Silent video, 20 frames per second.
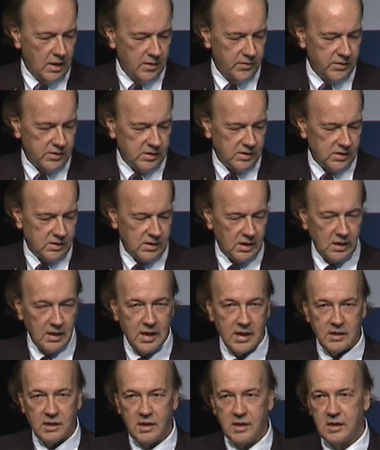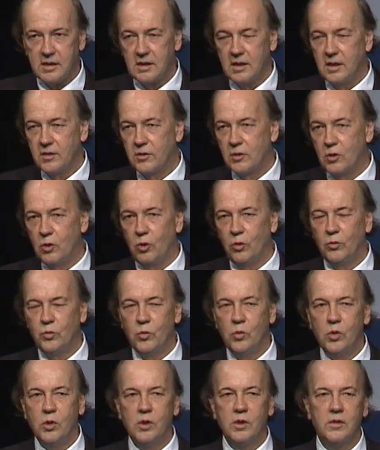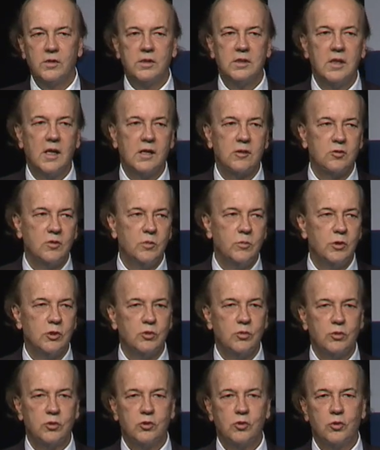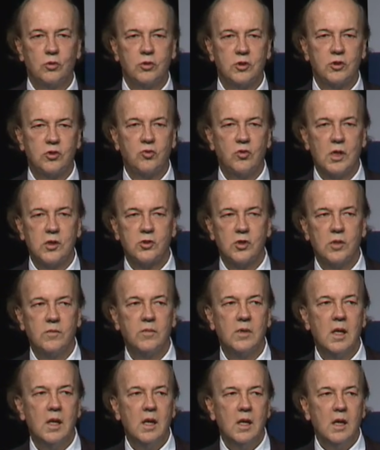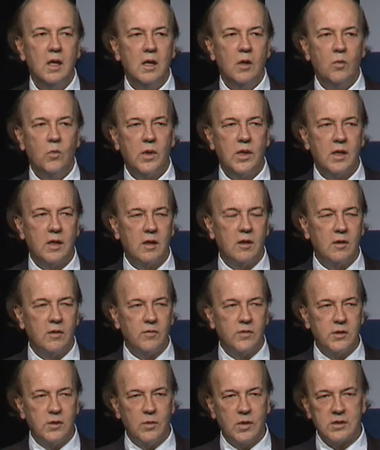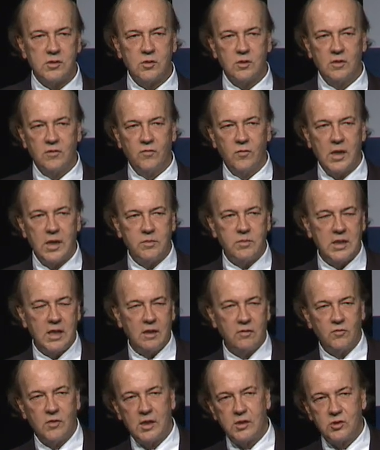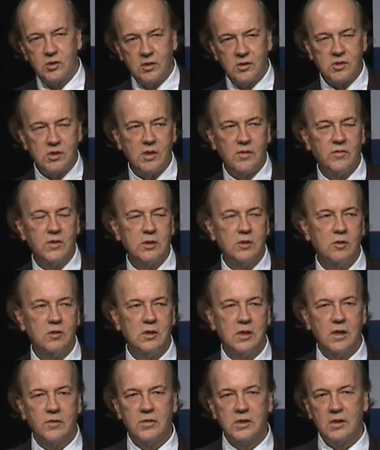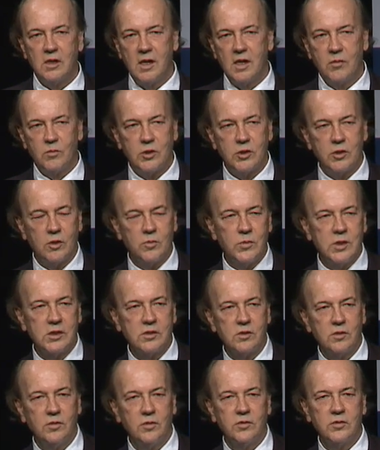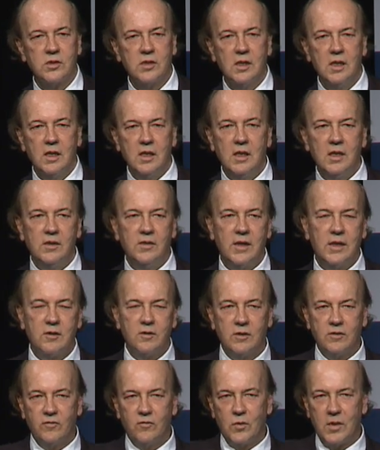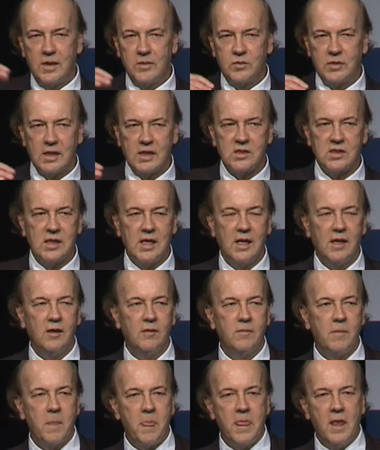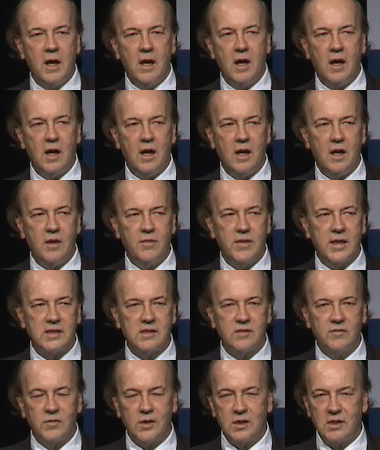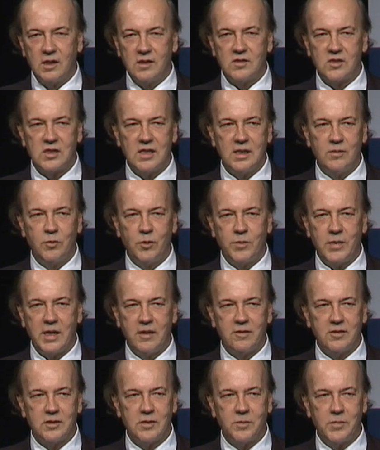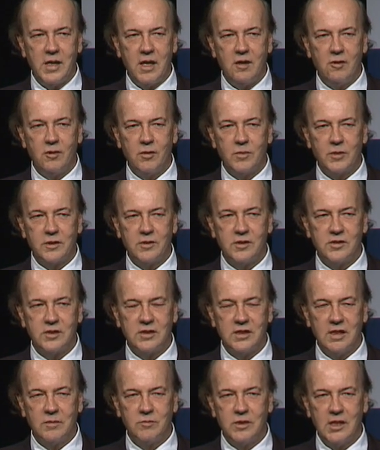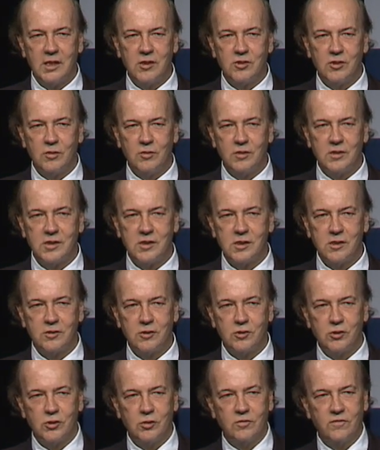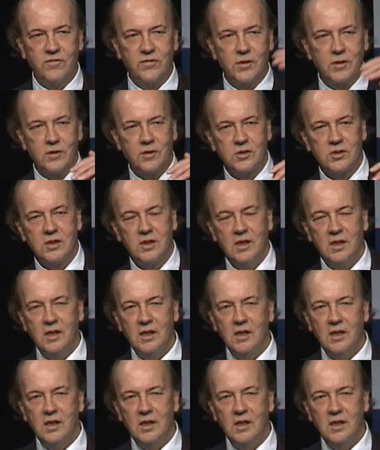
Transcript: this is a lot like the Cold War, the doctrine of mutual assured destruction, where the U.S. could have wiped out Russia, Soviet Union at the time, with our missiles. They could have wiped us out. That's a very unstable balance of power because the temptation always is to shoot first,